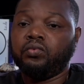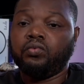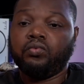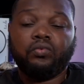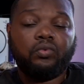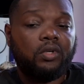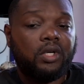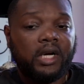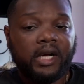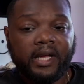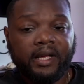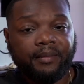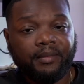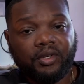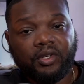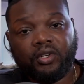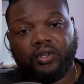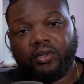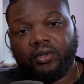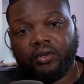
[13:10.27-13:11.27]
I am a
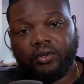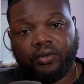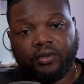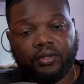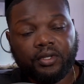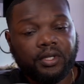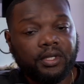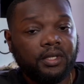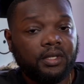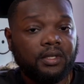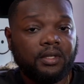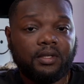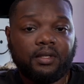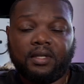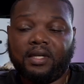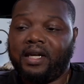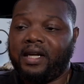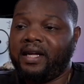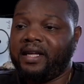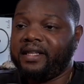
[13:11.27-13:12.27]
nerd.
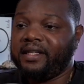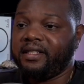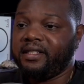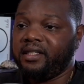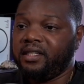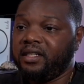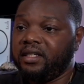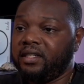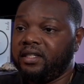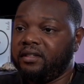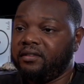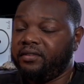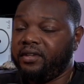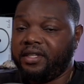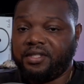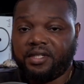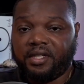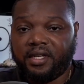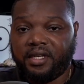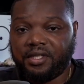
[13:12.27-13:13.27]
I love
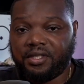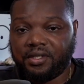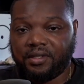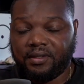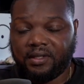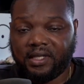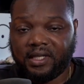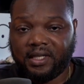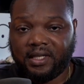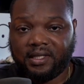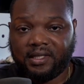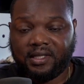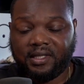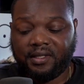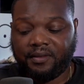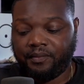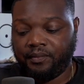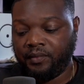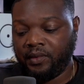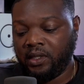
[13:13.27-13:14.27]
educational
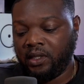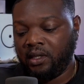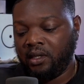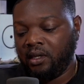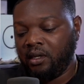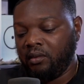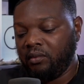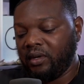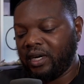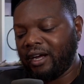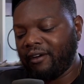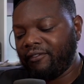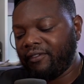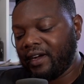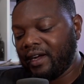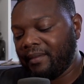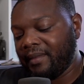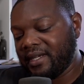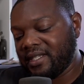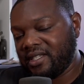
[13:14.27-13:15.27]
content. What I
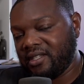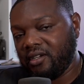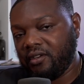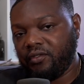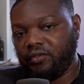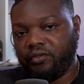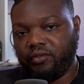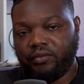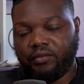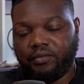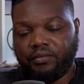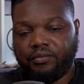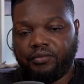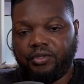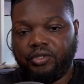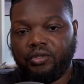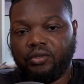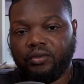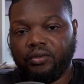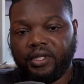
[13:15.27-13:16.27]
find myself
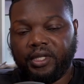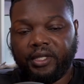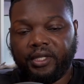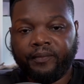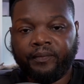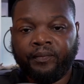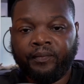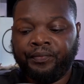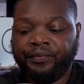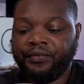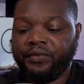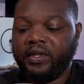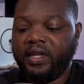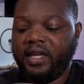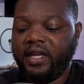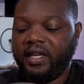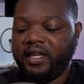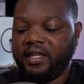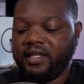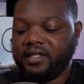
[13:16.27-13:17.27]
doing
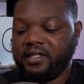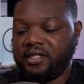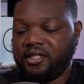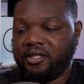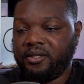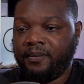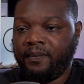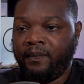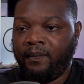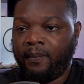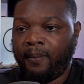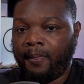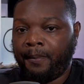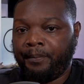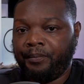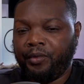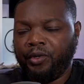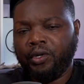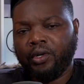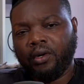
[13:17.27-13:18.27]
is,
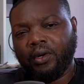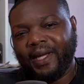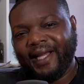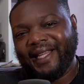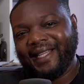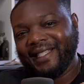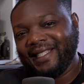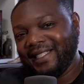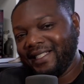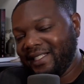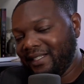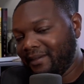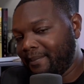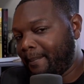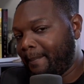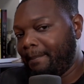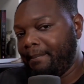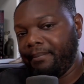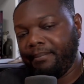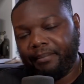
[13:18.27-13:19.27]
at
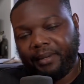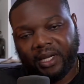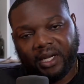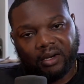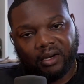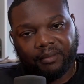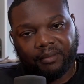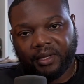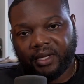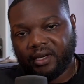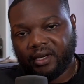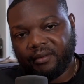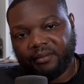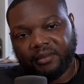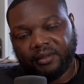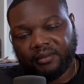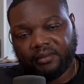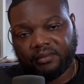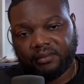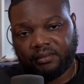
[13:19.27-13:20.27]
bare
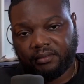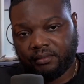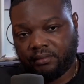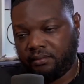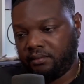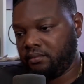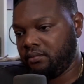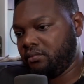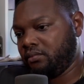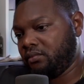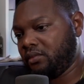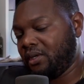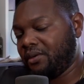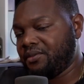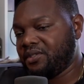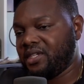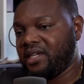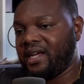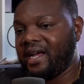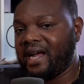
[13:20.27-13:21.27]
minimum, I would
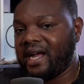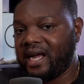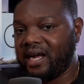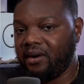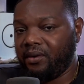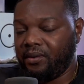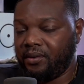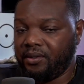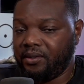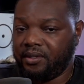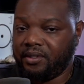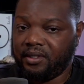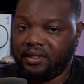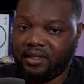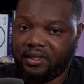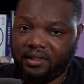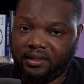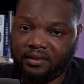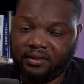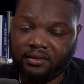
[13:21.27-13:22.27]
say an hour
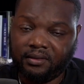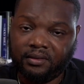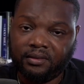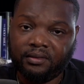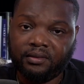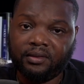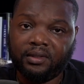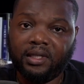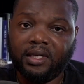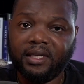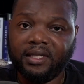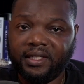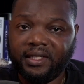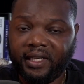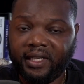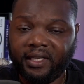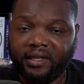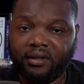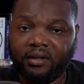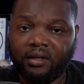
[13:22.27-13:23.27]
a
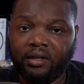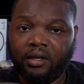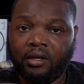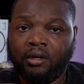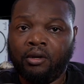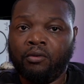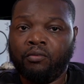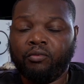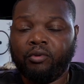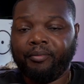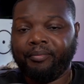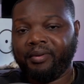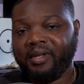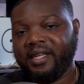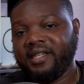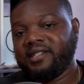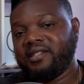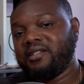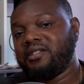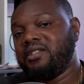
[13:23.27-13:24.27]
day,
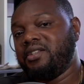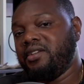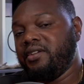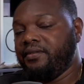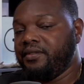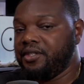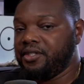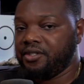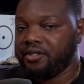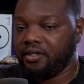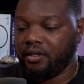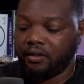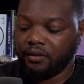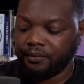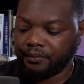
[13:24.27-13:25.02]
replace a TV show